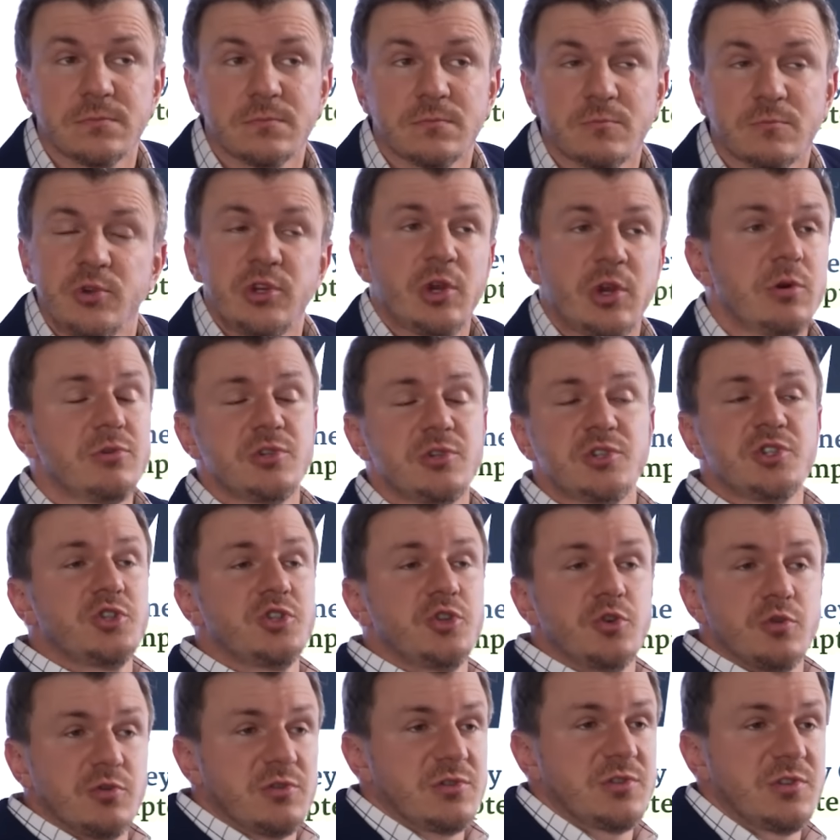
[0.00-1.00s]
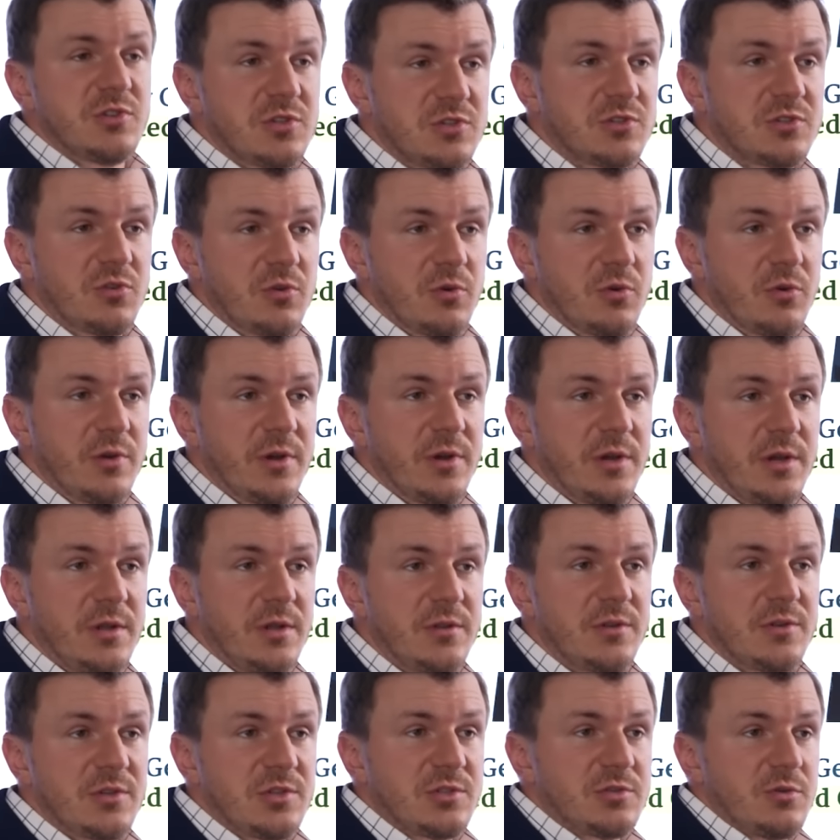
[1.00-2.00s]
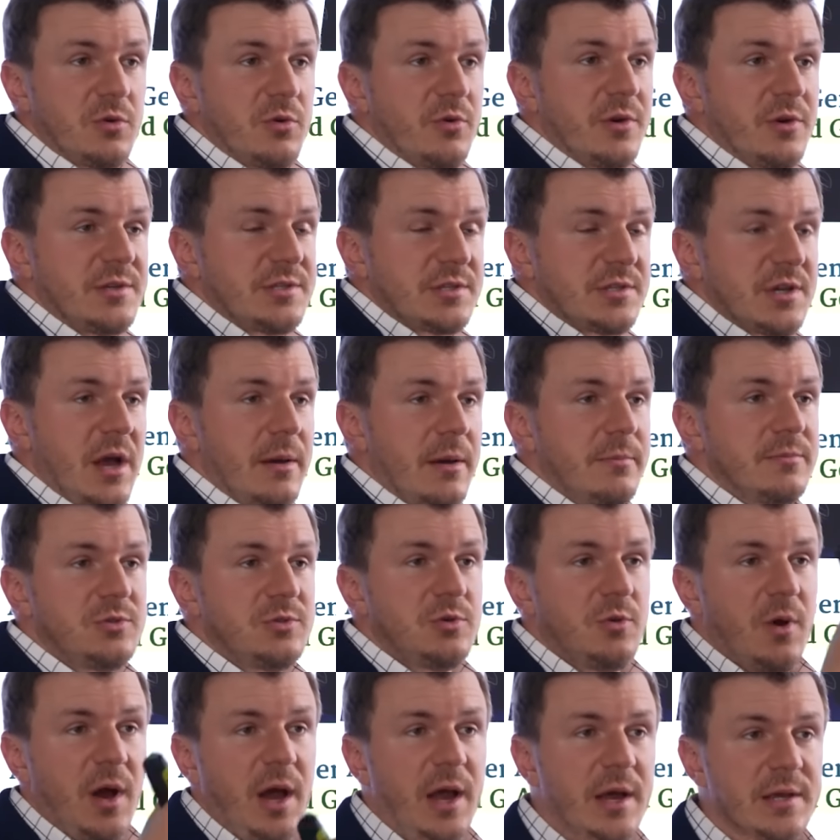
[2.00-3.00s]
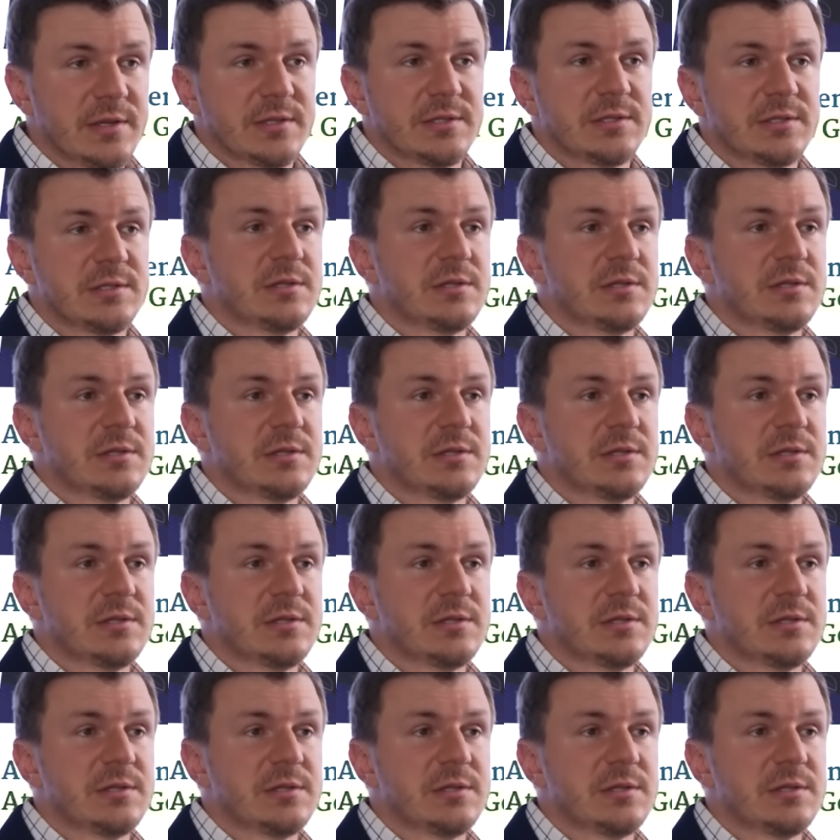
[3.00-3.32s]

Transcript: We don't choose the story. The stories come to us.